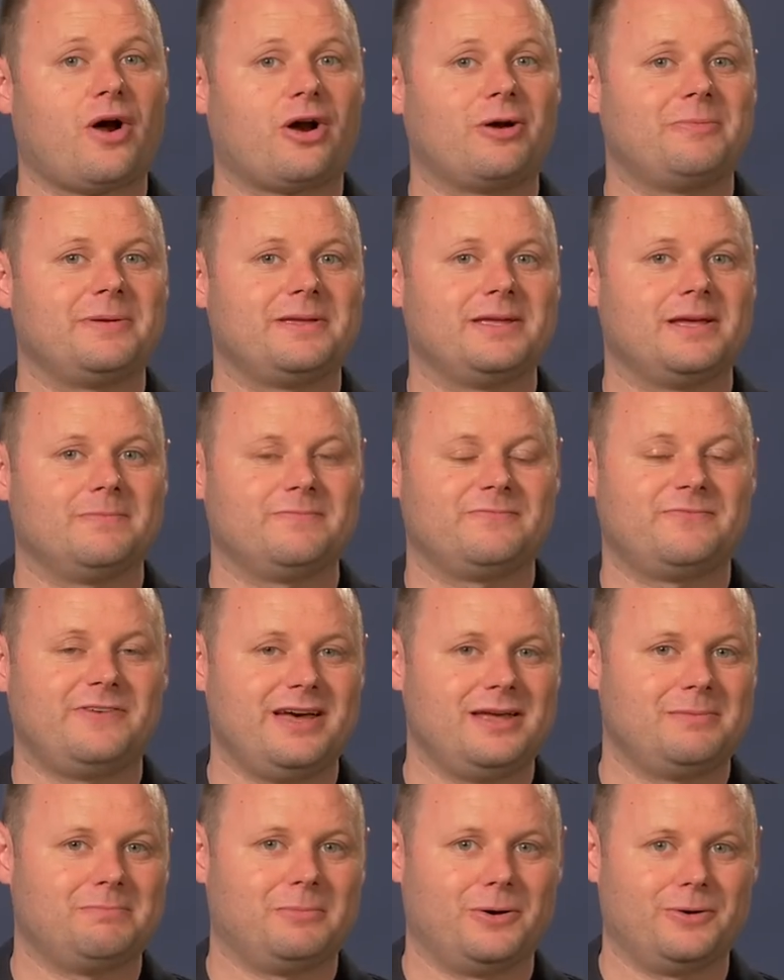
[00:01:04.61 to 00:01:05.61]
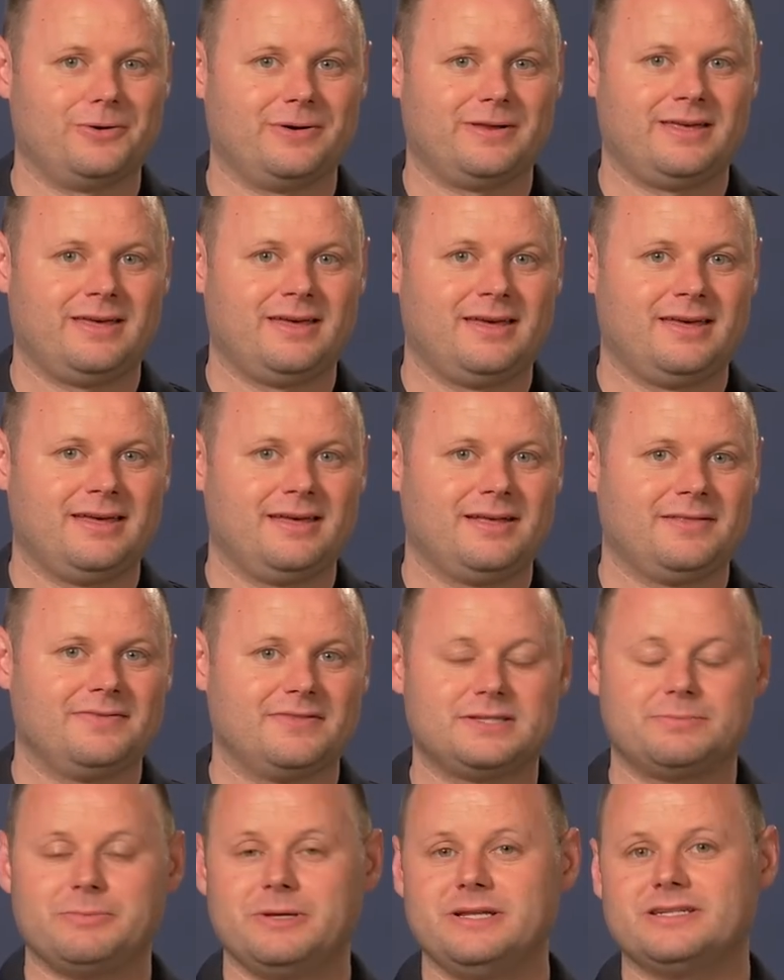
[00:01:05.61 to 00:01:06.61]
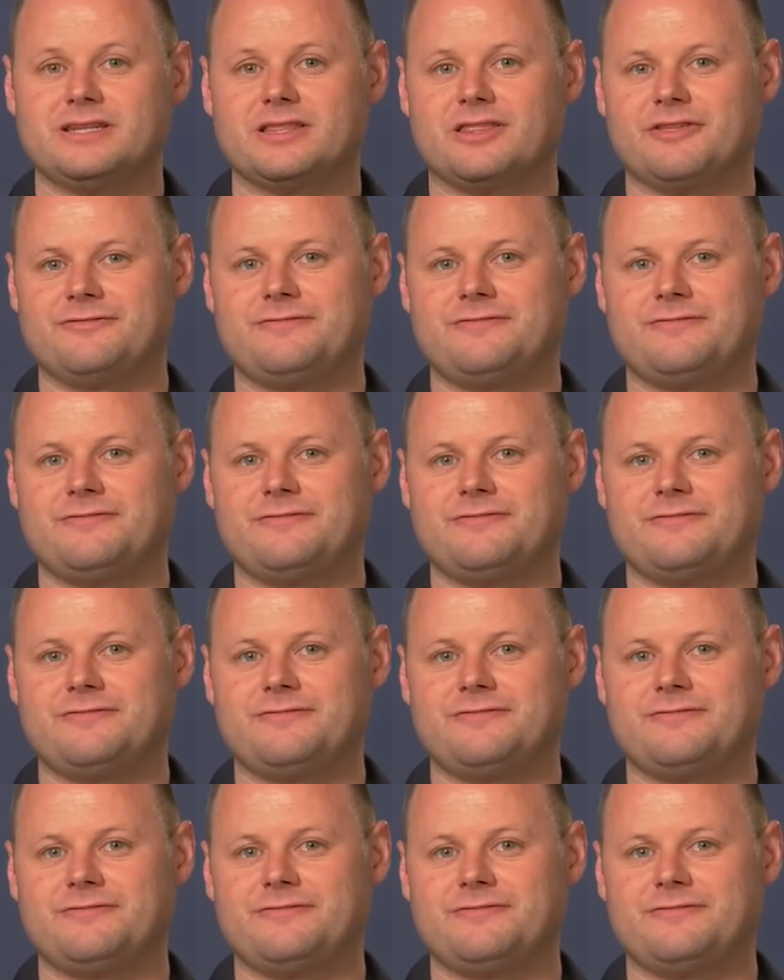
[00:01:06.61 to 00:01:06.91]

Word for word: R P M fan mode. This means that the